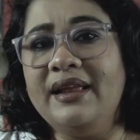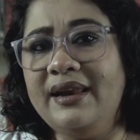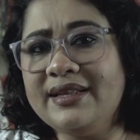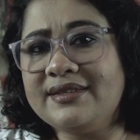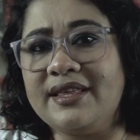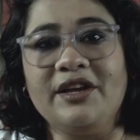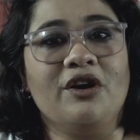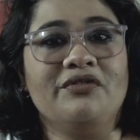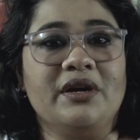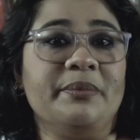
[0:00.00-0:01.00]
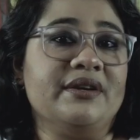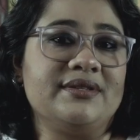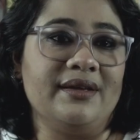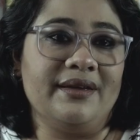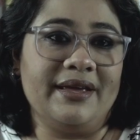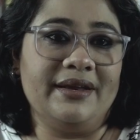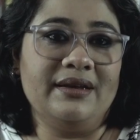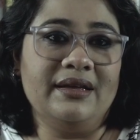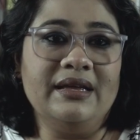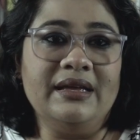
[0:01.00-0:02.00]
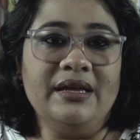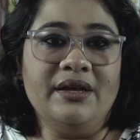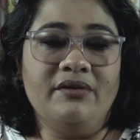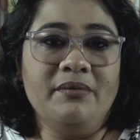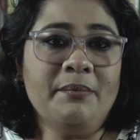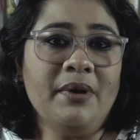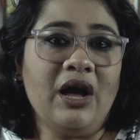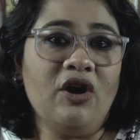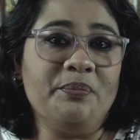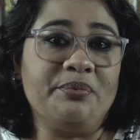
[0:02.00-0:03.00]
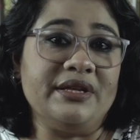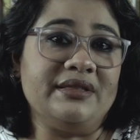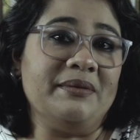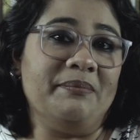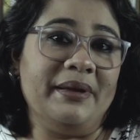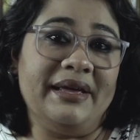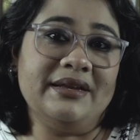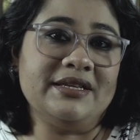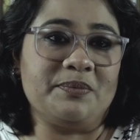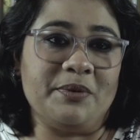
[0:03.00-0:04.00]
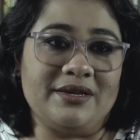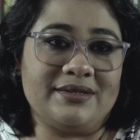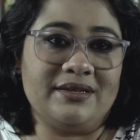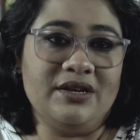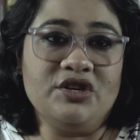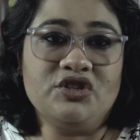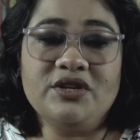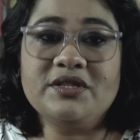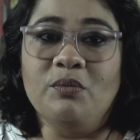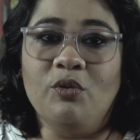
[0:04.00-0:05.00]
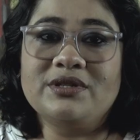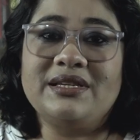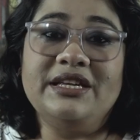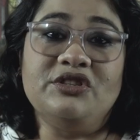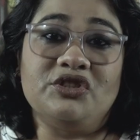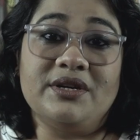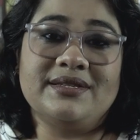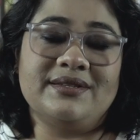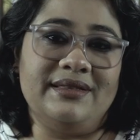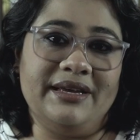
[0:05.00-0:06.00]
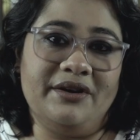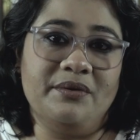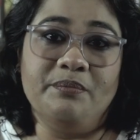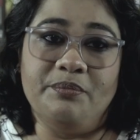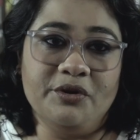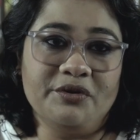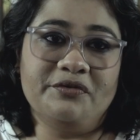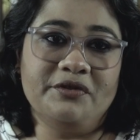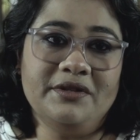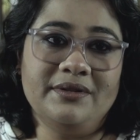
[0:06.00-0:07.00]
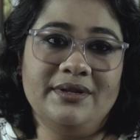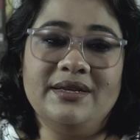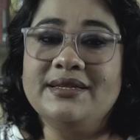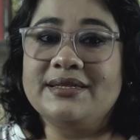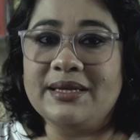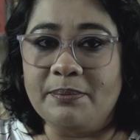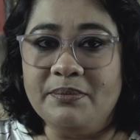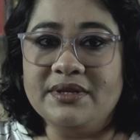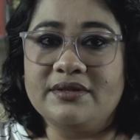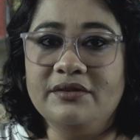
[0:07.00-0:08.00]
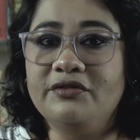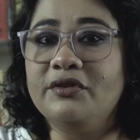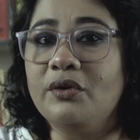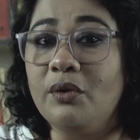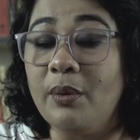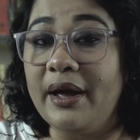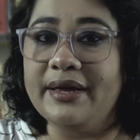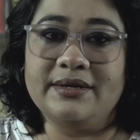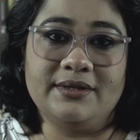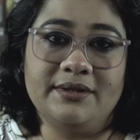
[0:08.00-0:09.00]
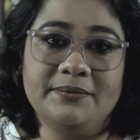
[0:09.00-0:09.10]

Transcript: Let's think of Kabir Singh again. Remember how Preeti barely speaks. She is mostly just there, beautiful, submissive, quiet.